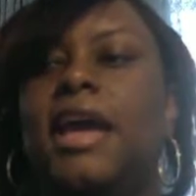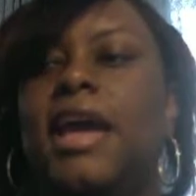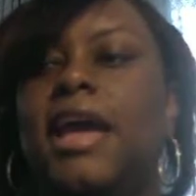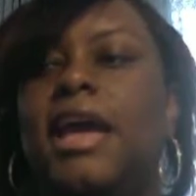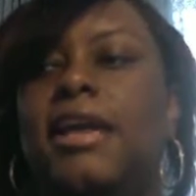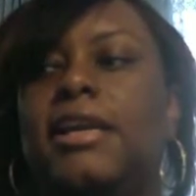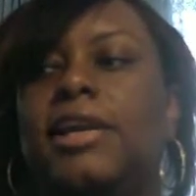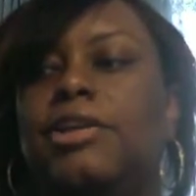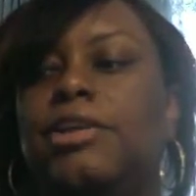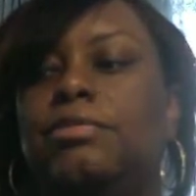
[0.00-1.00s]
And
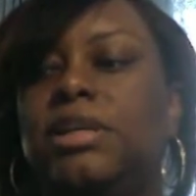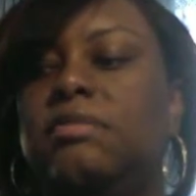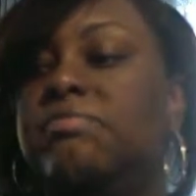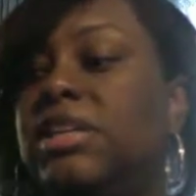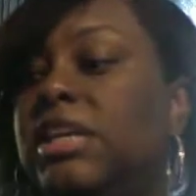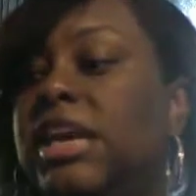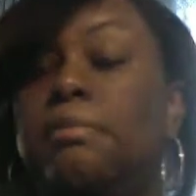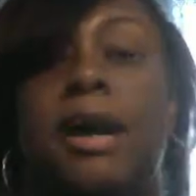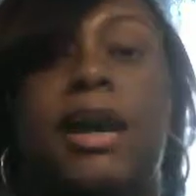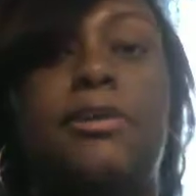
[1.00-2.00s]
it could be me
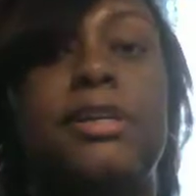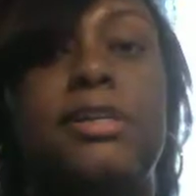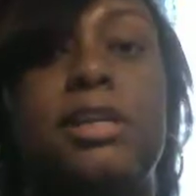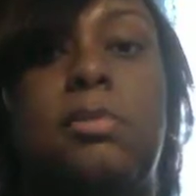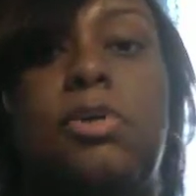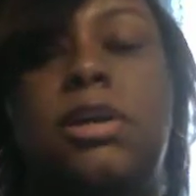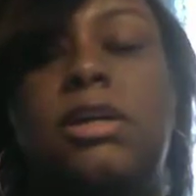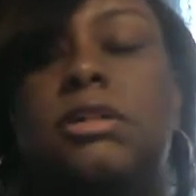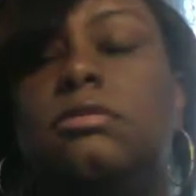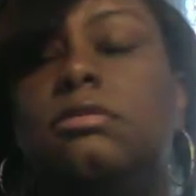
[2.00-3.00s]
admiring
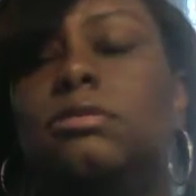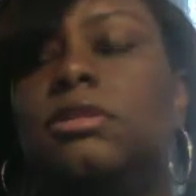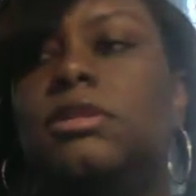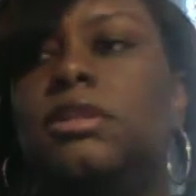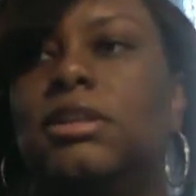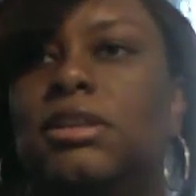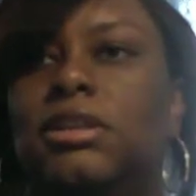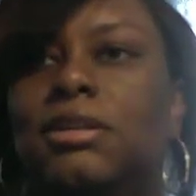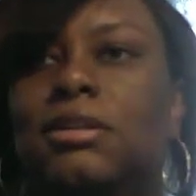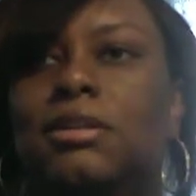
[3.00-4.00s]
someone or
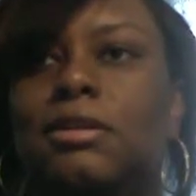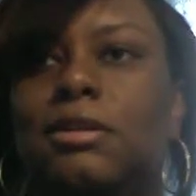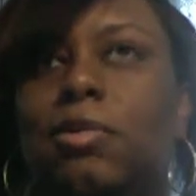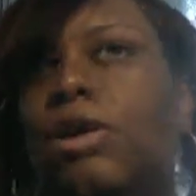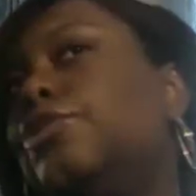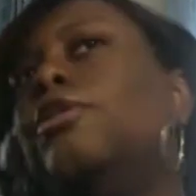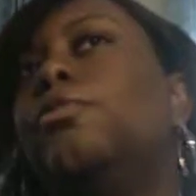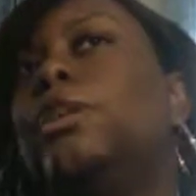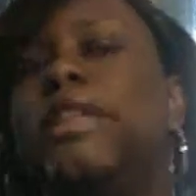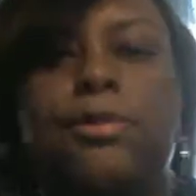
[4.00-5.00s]
wondering
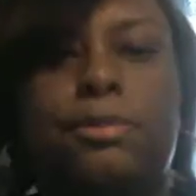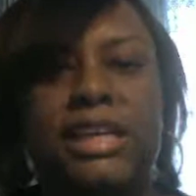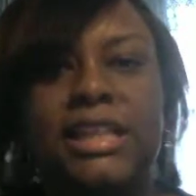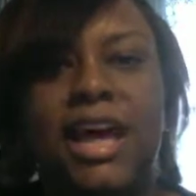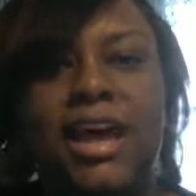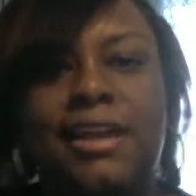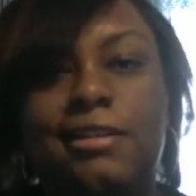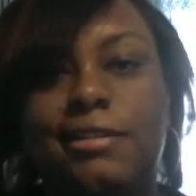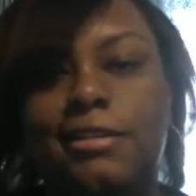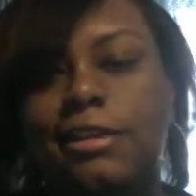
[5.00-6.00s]
what they would
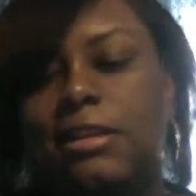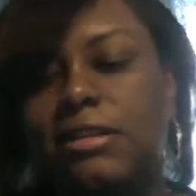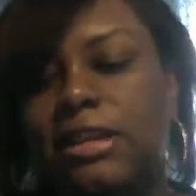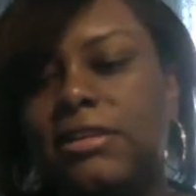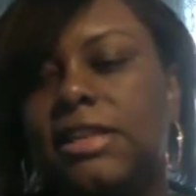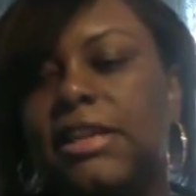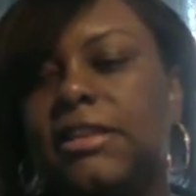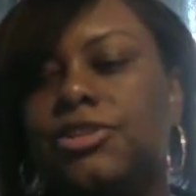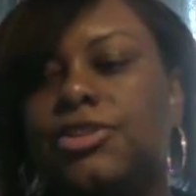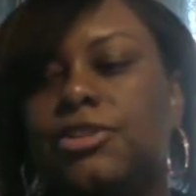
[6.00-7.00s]
like and things of that
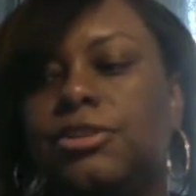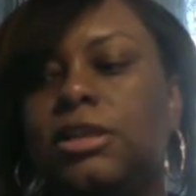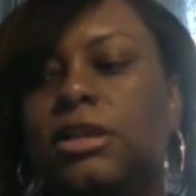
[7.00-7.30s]
nature.